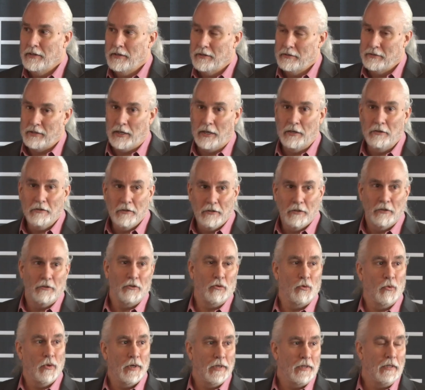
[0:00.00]
10 to the
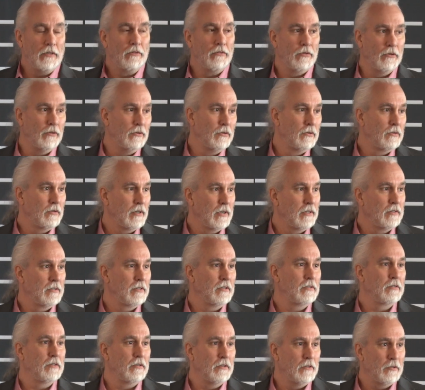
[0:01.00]
22
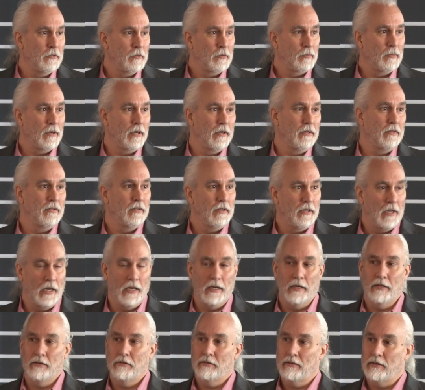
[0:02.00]
transistors by
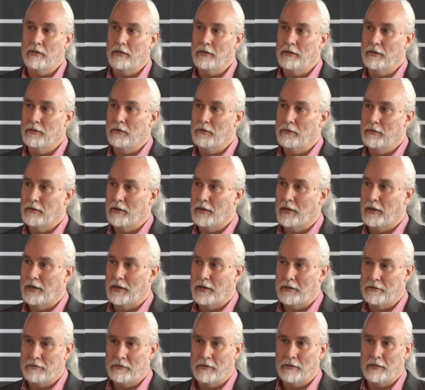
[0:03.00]
today.
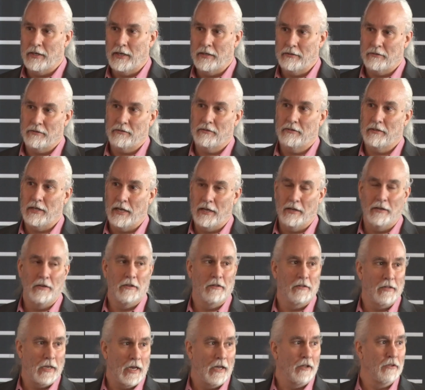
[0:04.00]
So that's
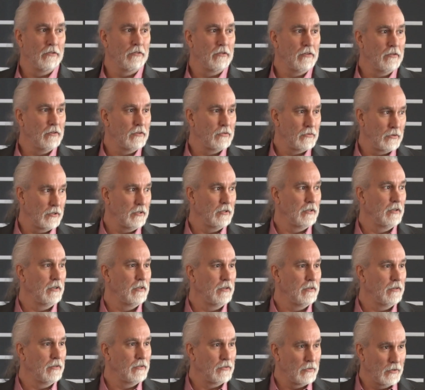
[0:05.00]
10,000
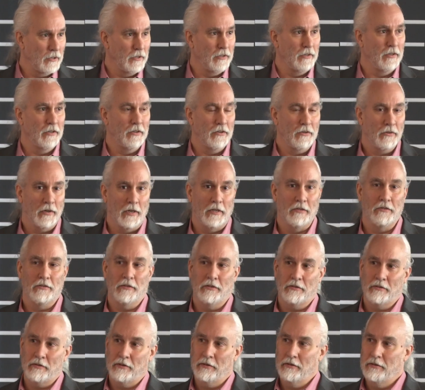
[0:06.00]
trillion
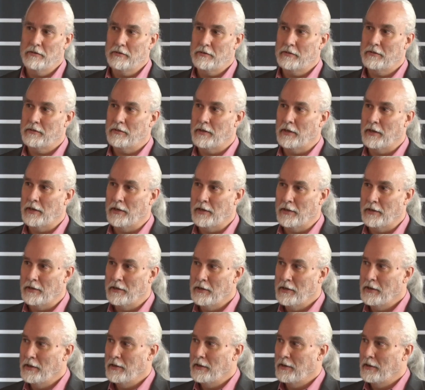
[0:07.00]
transistors.
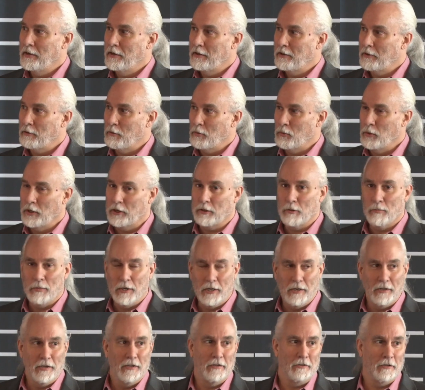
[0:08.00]

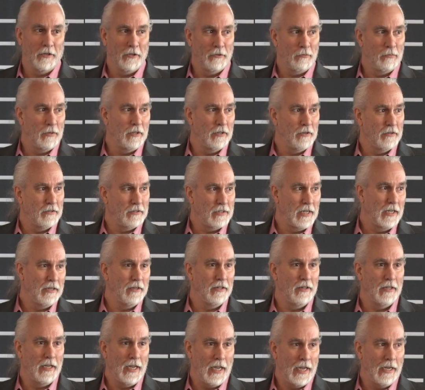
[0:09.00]
Wikipedia tells me there's 10
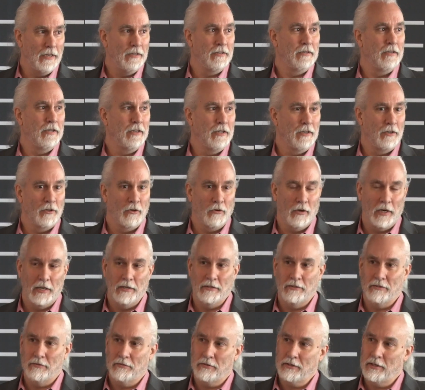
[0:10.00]
to the 18
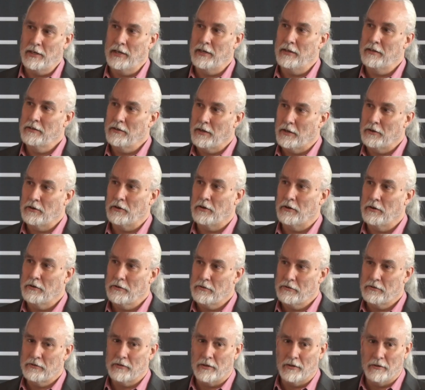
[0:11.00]
grains of sand on Earth.
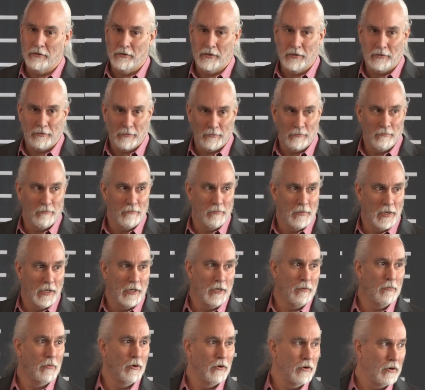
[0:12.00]
So it's
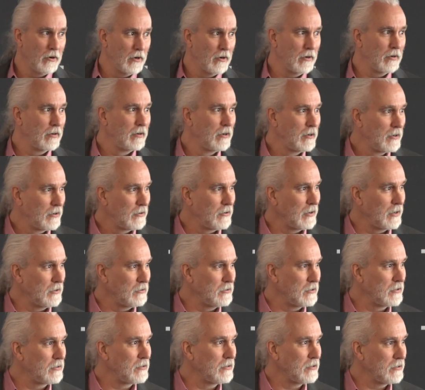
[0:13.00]
many more
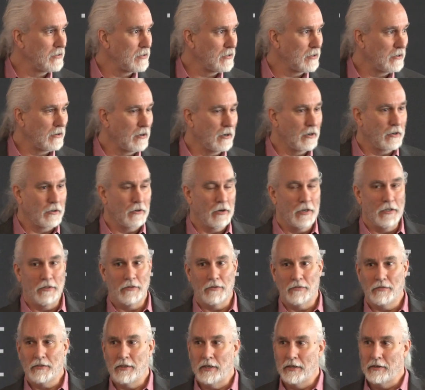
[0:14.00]
transistors than there are grains
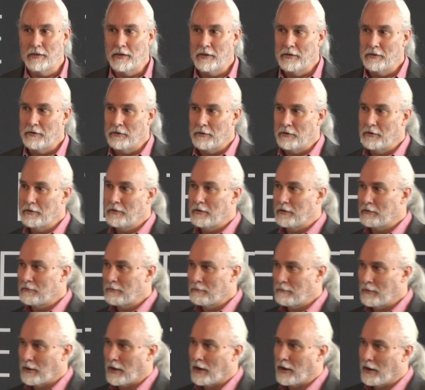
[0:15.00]
of sand on Earth. It's
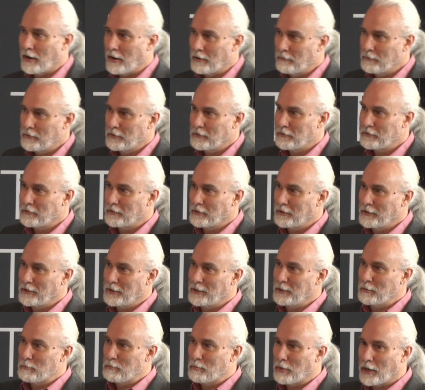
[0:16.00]

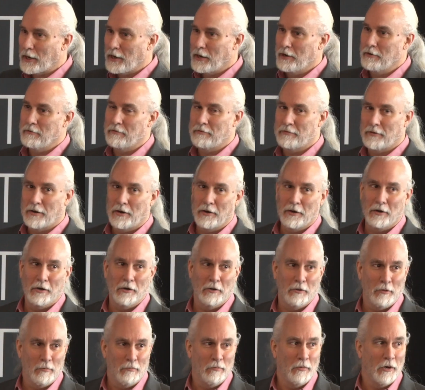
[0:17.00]
obviously by
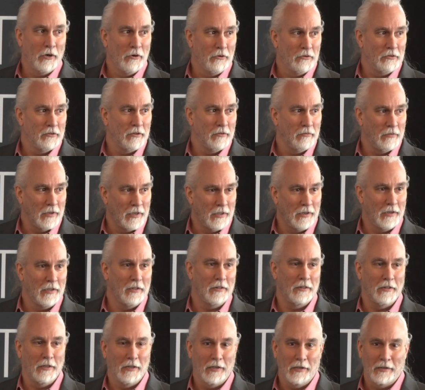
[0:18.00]
far the most of
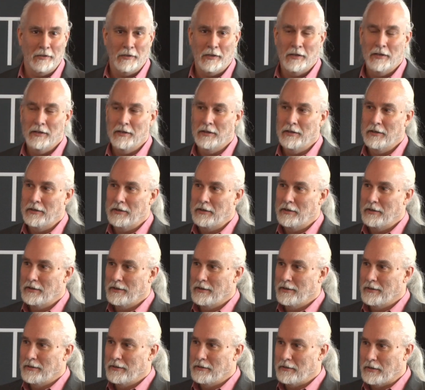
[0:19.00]
anything
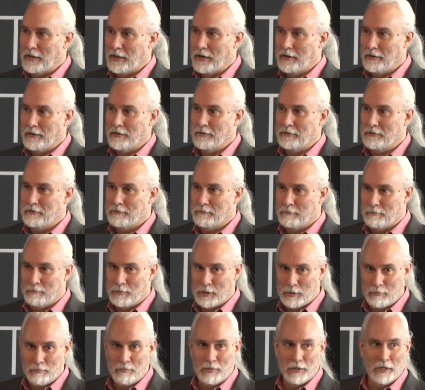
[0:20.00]
that has
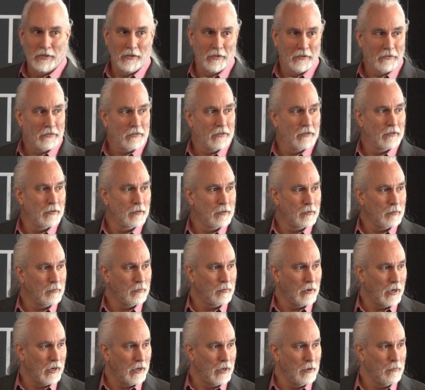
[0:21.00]
been built
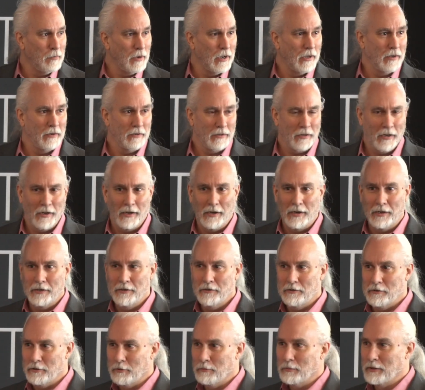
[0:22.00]
by
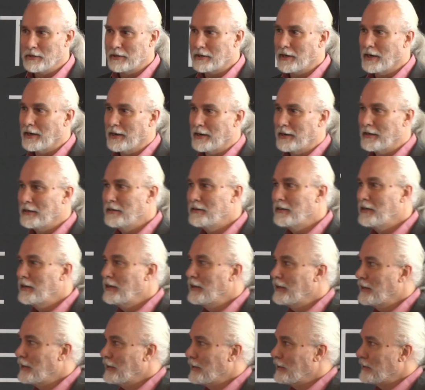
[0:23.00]
mankind, humankind.
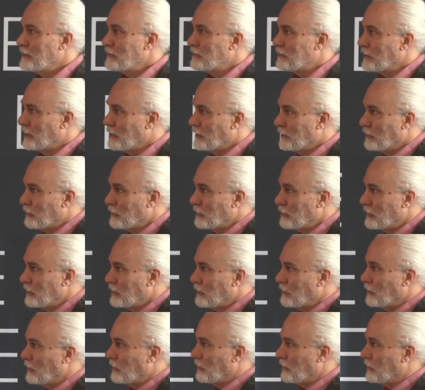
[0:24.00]
So
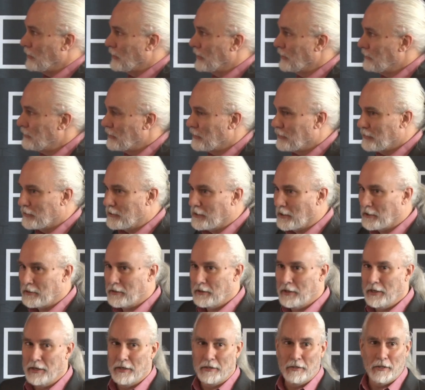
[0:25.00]
this is the
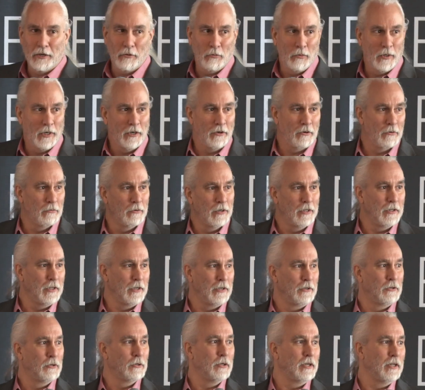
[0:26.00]
thing that we are really
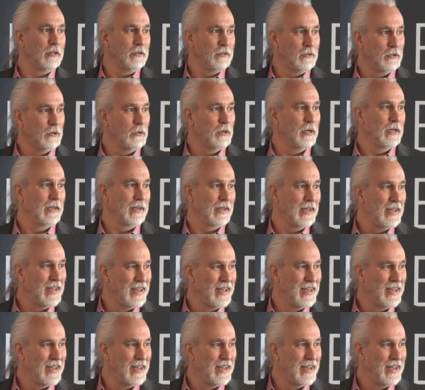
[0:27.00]
good at doing.